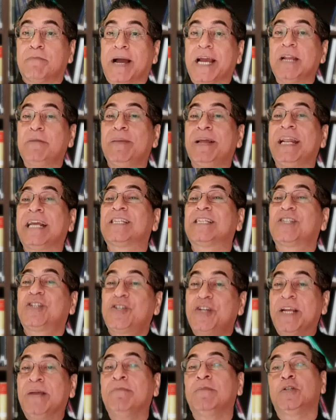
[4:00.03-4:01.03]
might be an
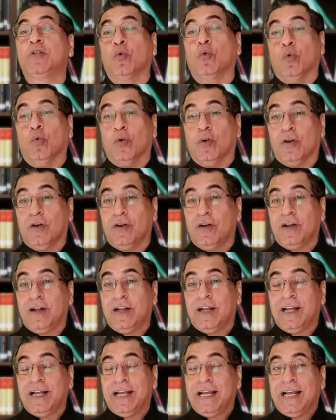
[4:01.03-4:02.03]
extreme tool,
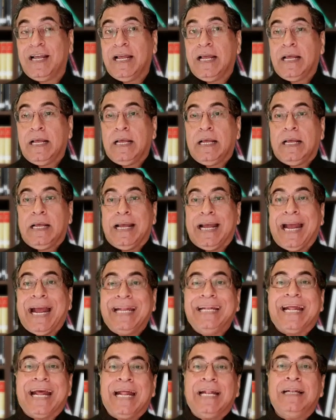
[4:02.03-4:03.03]

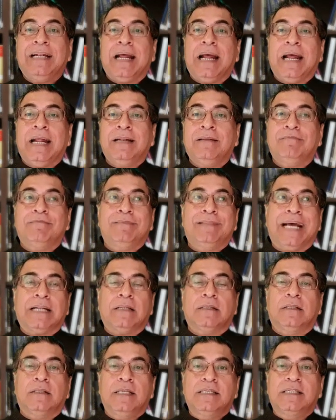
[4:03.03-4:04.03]
and
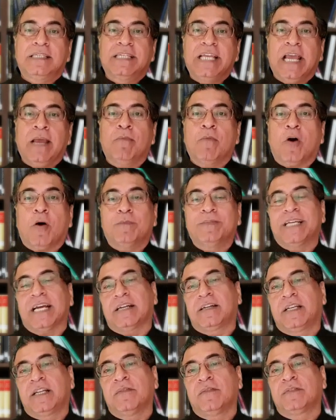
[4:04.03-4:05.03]
that the same
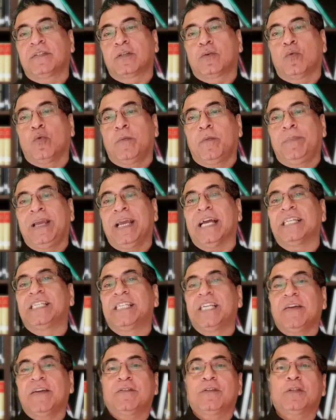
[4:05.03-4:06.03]
objectives could be
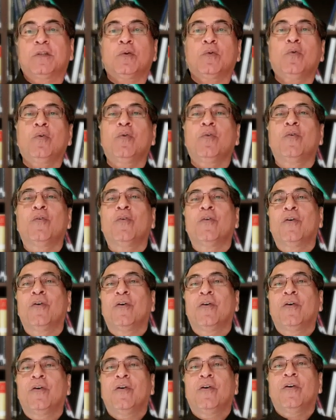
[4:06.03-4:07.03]
achieved through
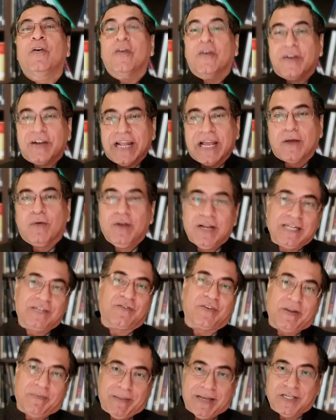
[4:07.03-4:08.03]

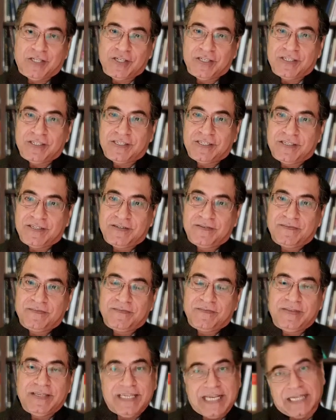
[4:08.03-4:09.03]
regulatory measures.
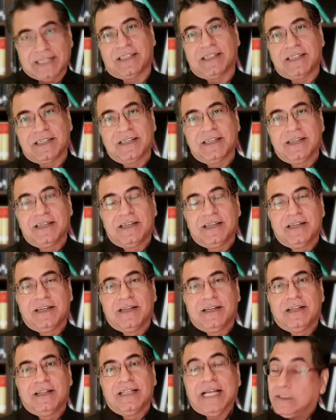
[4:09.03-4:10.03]
Yes,
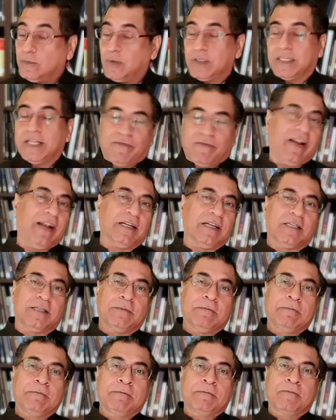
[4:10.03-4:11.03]
that's what they
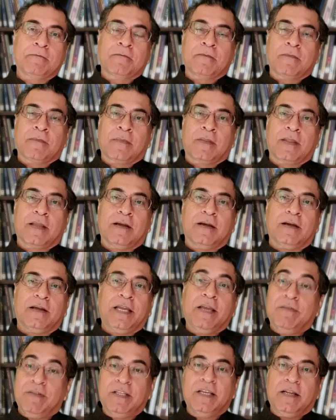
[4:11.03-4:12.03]
felt,
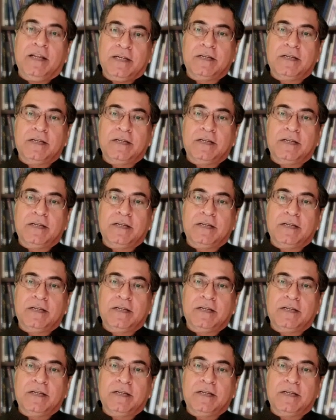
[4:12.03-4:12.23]
even the